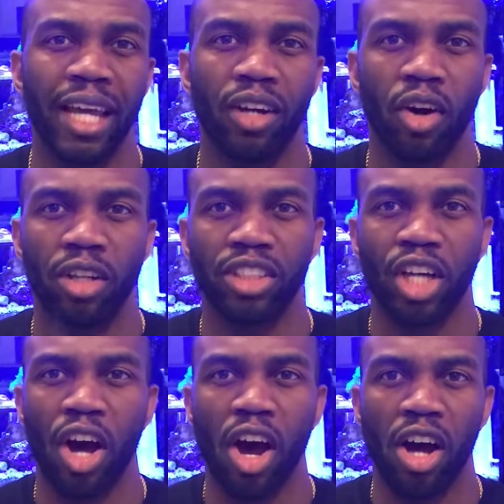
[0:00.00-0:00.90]
are
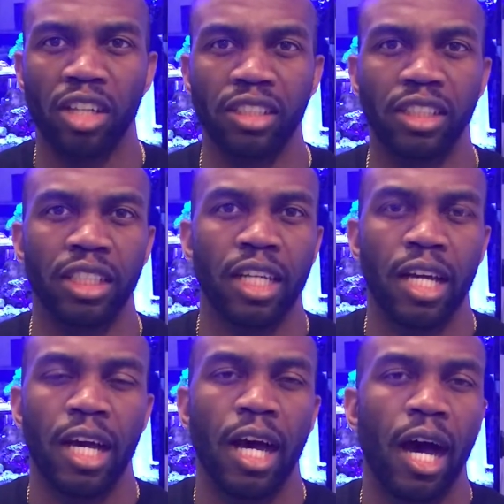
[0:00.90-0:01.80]
tongs.
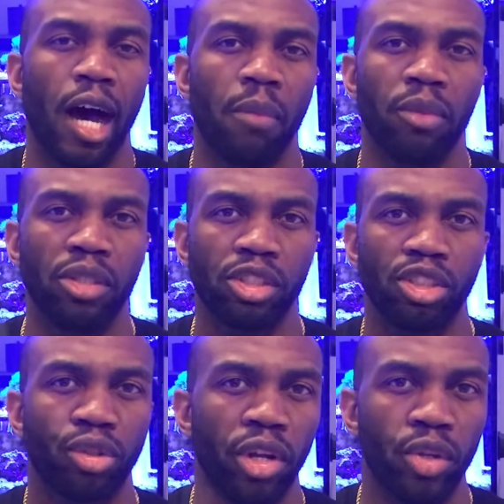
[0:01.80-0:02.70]
These are
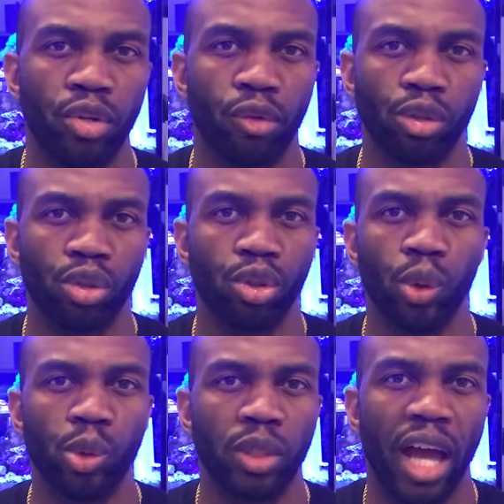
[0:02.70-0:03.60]
just great universal
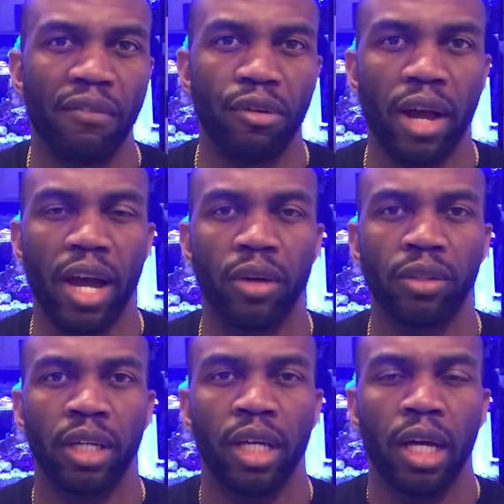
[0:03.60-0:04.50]
tools to have
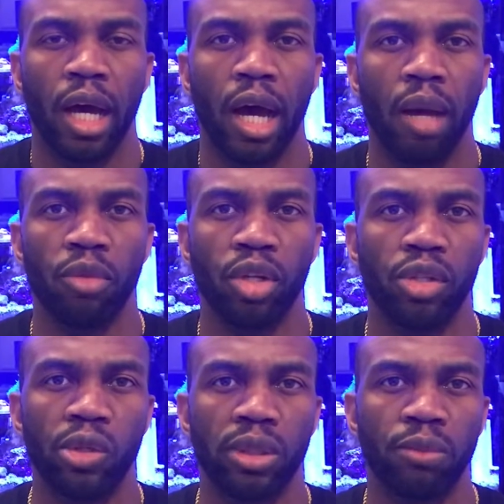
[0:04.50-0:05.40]
around. You
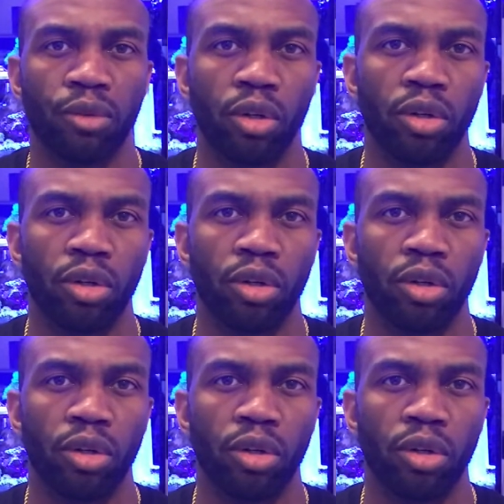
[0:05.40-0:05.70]
can use them for